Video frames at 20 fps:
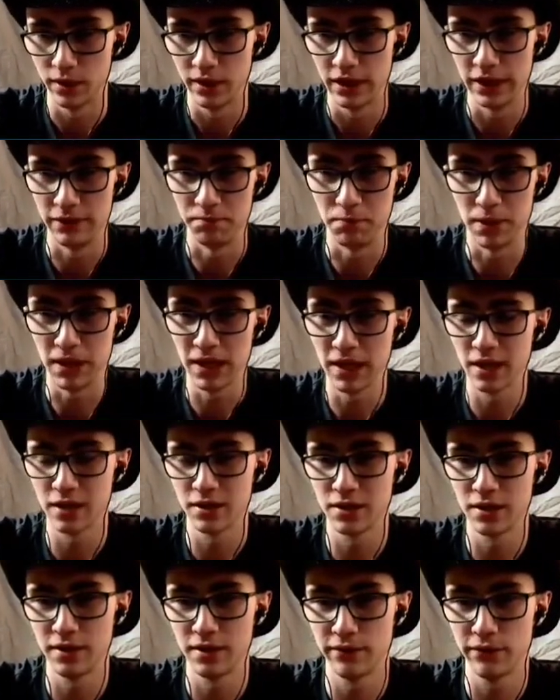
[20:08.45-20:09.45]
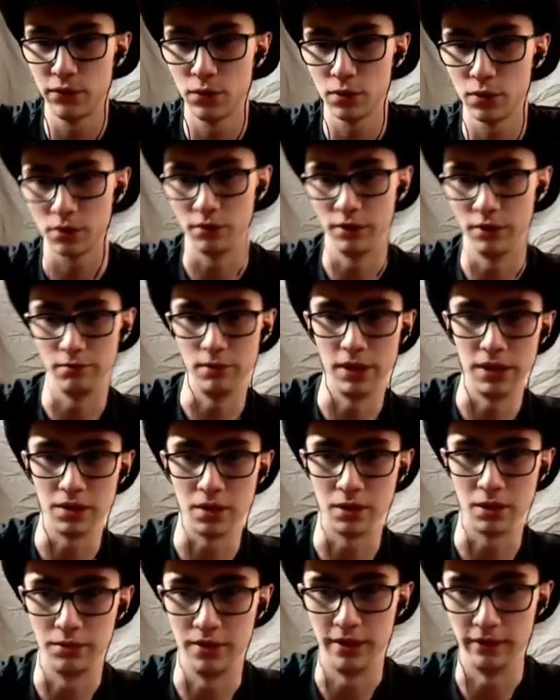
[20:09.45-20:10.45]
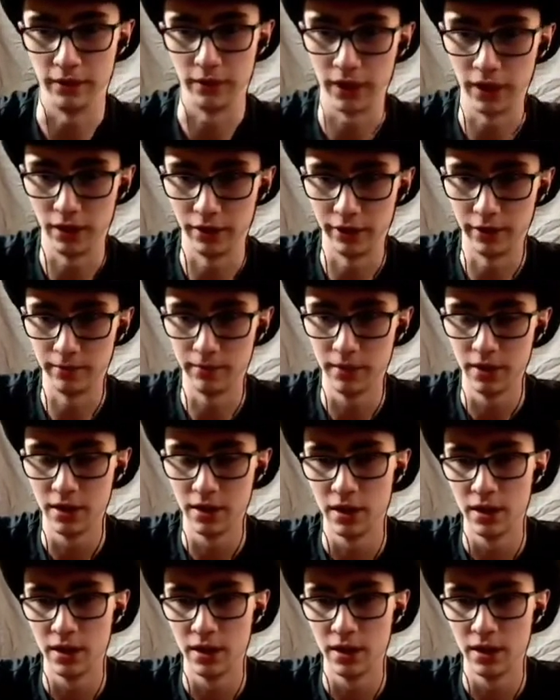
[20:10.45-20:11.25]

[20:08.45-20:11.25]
If pink had a set in 4, green basically was never killing them.